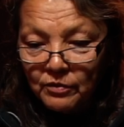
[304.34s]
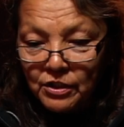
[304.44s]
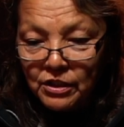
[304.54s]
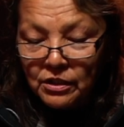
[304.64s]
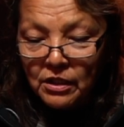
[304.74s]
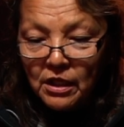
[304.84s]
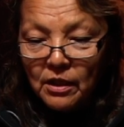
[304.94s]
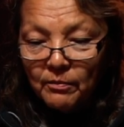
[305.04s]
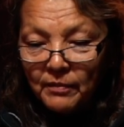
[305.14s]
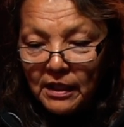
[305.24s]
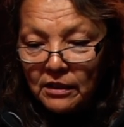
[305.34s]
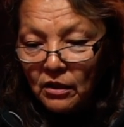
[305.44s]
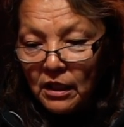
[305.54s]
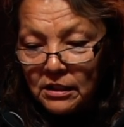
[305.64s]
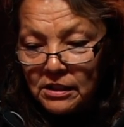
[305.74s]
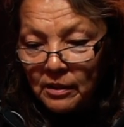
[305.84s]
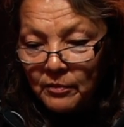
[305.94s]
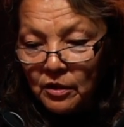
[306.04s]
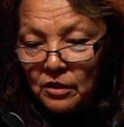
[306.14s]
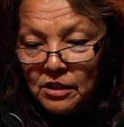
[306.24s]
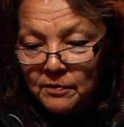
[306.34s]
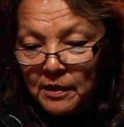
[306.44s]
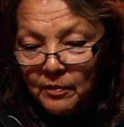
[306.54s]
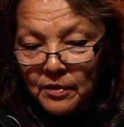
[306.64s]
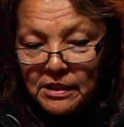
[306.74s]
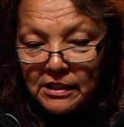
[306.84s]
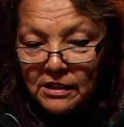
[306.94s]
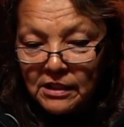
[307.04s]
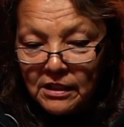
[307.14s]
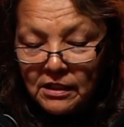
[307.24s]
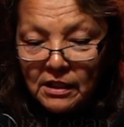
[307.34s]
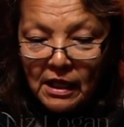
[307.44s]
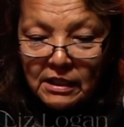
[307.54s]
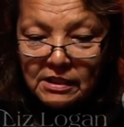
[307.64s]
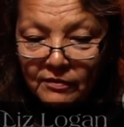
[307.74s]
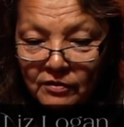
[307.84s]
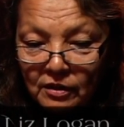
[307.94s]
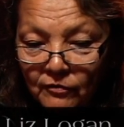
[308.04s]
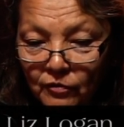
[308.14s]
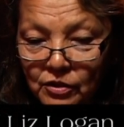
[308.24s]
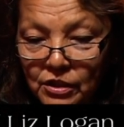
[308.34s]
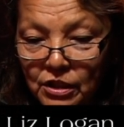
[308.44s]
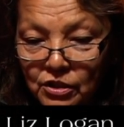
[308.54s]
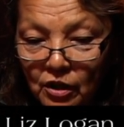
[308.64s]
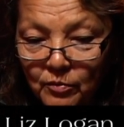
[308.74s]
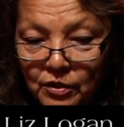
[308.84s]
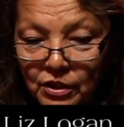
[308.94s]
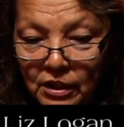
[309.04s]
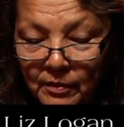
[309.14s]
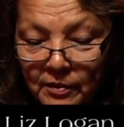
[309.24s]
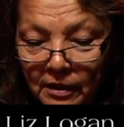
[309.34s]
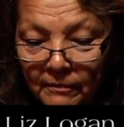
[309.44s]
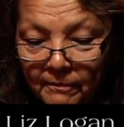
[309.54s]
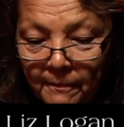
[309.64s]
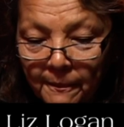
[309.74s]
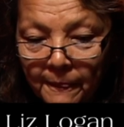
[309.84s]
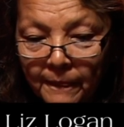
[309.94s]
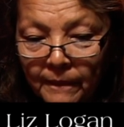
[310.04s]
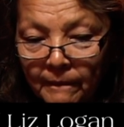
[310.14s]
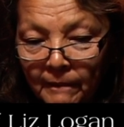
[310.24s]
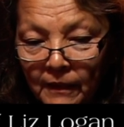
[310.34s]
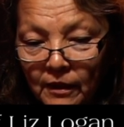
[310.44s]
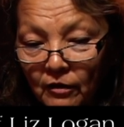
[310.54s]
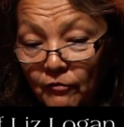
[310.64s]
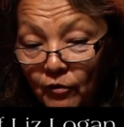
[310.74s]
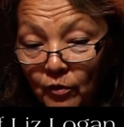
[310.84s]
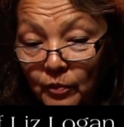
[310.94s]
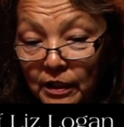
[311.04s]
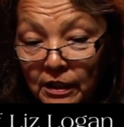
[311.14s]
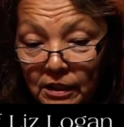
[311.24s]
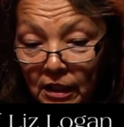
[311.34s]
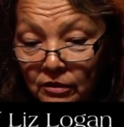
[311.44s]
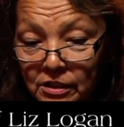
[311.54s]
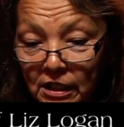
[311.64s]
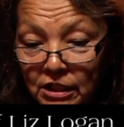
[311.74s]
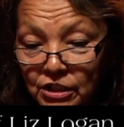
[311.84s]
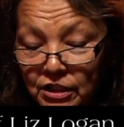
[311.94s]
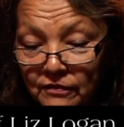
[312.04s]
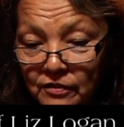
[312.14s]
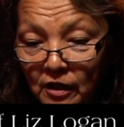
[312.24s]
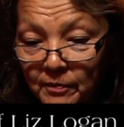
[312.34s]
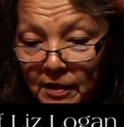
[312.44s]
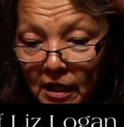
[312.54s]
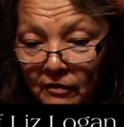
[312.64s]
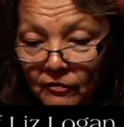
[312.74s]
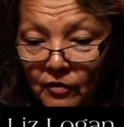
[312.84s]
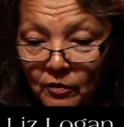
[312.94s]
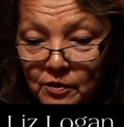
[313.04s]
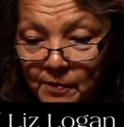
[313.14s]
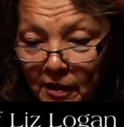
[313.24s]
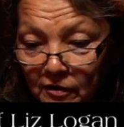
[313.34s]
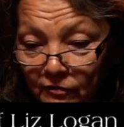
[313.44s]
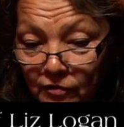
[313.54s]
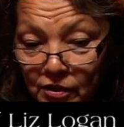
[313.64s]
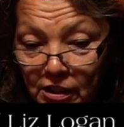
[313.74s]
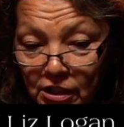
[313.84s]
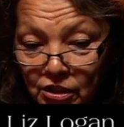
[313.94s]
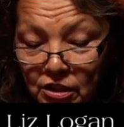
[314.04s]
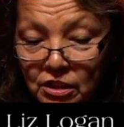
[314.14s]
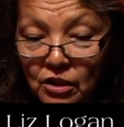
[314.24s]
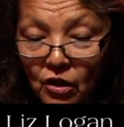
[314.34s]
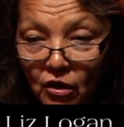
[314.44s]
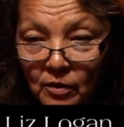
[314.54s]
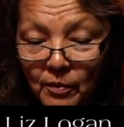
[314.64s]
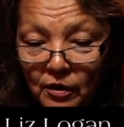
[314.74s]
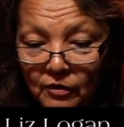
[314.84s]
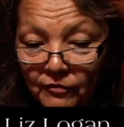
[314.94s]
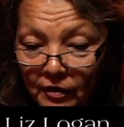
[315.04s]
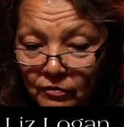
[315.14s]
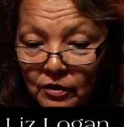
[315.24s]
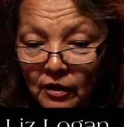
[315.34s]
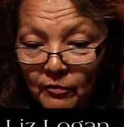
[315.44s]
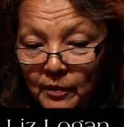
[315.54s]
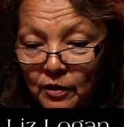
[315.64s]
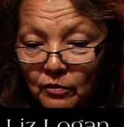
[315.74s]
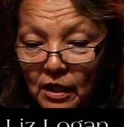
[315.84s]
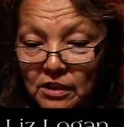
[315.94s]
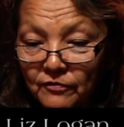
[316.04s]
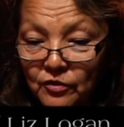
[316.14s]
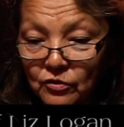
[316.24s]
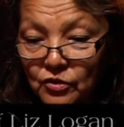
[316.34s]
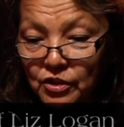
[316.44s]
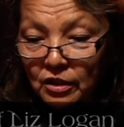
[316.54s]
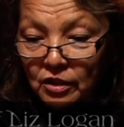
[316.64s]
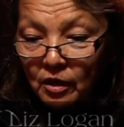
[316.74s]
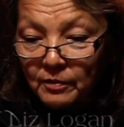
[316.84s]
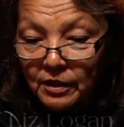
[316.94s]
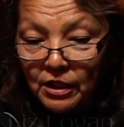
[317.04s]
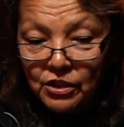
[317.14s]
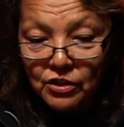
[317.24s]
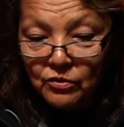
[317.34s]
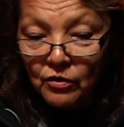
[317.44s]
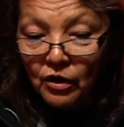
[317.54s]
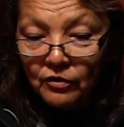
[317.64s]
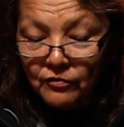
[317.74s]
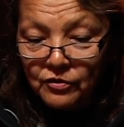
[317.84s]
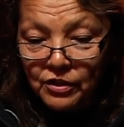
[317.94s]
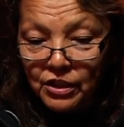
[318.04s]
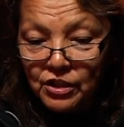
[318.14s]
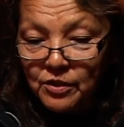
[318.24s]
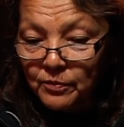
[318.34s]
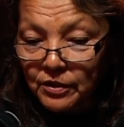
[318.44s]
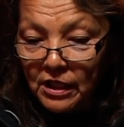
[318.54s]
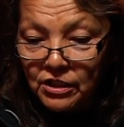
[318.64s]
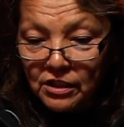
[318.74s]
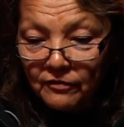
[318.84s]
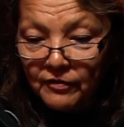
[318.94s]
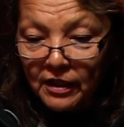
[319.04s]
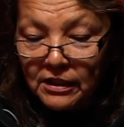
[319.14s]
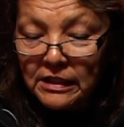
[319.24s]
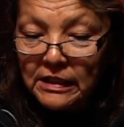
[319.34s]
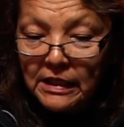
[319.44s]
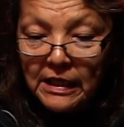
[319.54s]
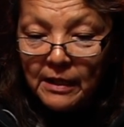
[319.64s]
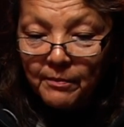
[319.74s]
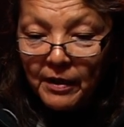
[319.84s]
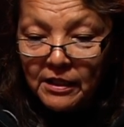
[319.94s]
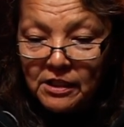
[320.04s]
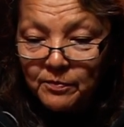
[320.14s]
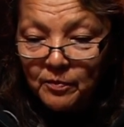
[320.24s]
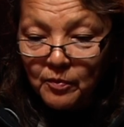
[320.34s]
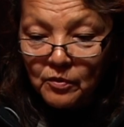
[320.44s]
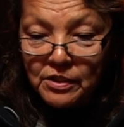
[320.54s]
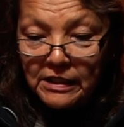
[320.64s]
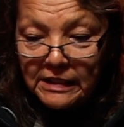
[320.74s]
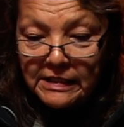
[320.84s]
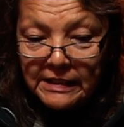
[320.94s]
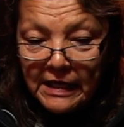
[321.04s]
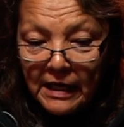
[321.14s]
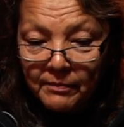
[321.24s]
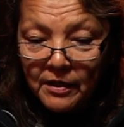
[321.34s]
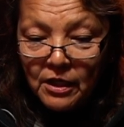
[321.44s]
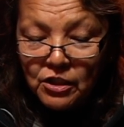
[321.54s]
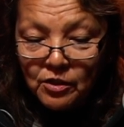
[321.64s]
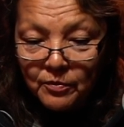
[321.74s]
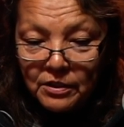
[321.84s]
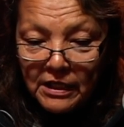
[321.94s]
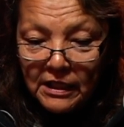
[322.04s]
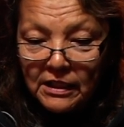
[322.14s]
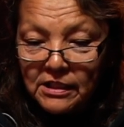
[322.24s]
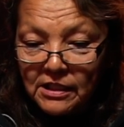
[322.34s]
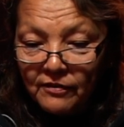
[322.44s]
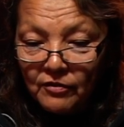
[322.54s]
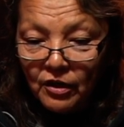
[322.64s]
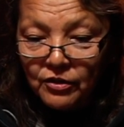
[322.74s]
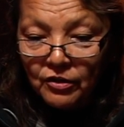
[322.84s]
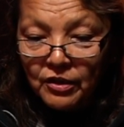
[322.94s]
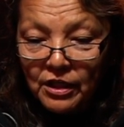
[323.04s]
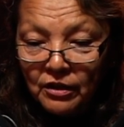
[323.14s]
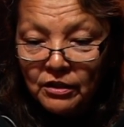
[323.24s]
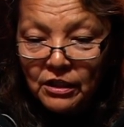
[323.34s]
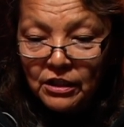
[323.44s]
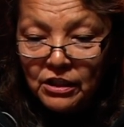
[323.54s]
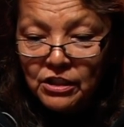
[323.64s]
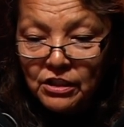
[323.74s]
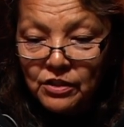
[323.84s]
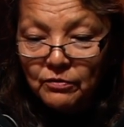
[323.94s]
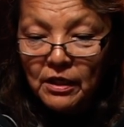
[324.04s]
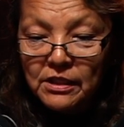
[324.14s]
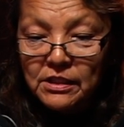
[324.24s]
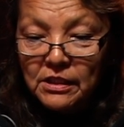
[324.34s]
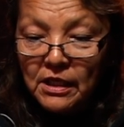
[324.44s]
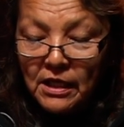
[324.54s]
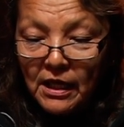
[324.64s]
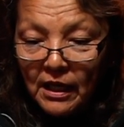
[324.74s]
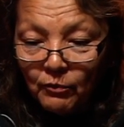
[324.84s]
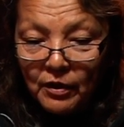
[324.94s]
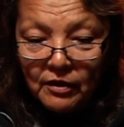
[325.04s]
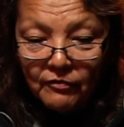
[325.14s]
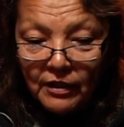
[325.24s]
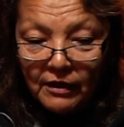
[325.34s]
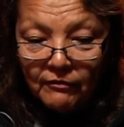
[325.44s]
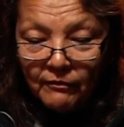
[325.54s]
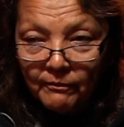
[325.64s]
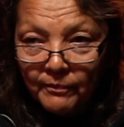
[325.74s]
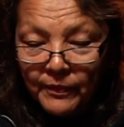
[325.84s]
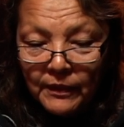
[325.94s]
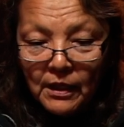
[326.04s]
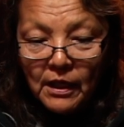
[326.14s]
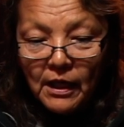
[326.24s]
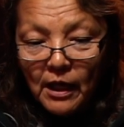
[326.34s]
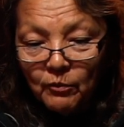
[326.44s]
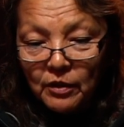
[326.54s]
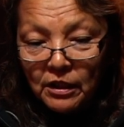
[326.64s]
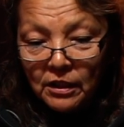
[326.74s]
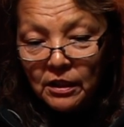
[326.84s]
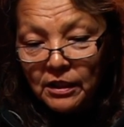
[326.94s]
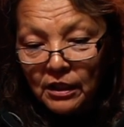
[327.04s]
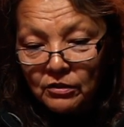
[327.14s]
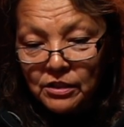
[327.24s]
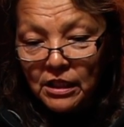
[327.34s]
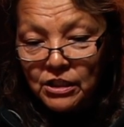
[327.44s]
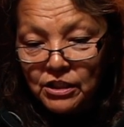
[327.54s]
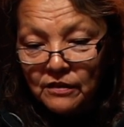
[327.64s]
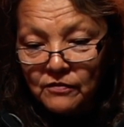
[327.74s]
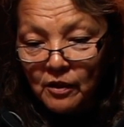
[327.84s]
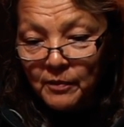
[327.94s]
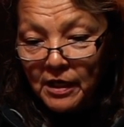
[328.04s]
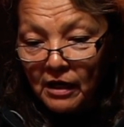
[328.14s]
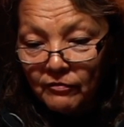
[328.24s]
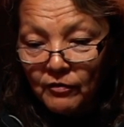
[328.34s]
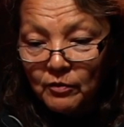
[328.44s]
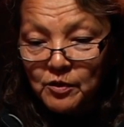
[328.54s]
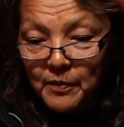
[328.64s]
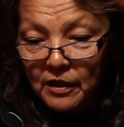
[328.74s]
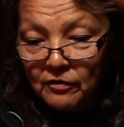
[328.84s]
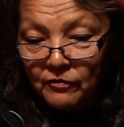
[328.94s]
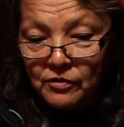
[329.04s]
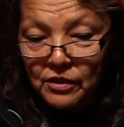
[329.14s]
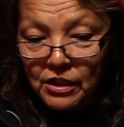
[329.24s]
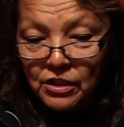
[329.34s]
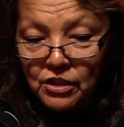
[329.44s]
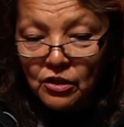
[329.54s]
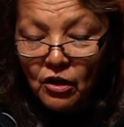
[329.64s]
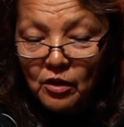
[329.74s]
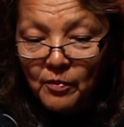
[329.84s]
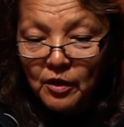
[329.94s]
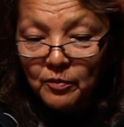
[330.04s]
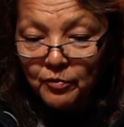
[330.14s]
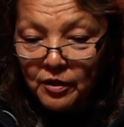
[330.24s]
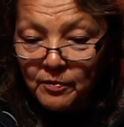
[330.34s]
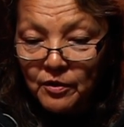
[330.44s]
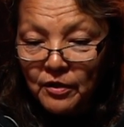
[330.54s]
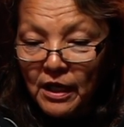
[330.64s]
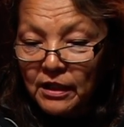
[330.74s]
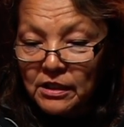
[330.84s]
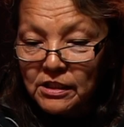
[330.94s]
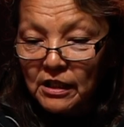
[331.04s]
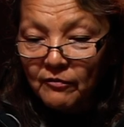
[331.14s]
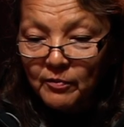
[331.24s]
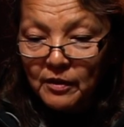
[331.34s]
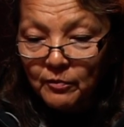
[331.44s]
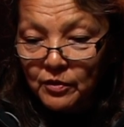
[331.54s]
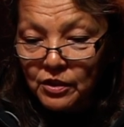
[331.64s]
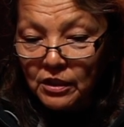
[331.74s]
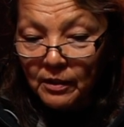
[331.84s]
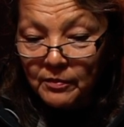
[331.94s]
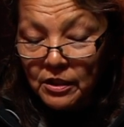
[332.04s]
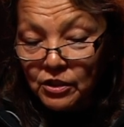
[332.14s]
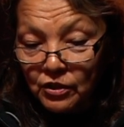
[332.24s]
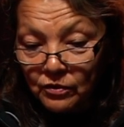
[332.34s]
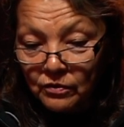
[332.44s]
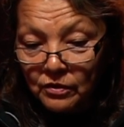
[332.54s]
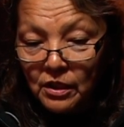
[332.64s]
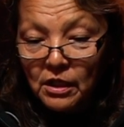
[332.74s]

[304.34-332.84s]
region met at a summit on September the 16th and 17th in Fort St. John, British Columbia. Therefore, we, the undersigned chiefs, on behalf of our respective First Nations, call upon the federal government, who has a fiduciary obligation to all the First Nations potentially affected by this proposed Site C dam, to protect and safeguard their inherent Indigenous rights and way of life. And we, the undersigned chiefs, on behalf of our respective First Nations, call upon the Premier and this government of British Columbia to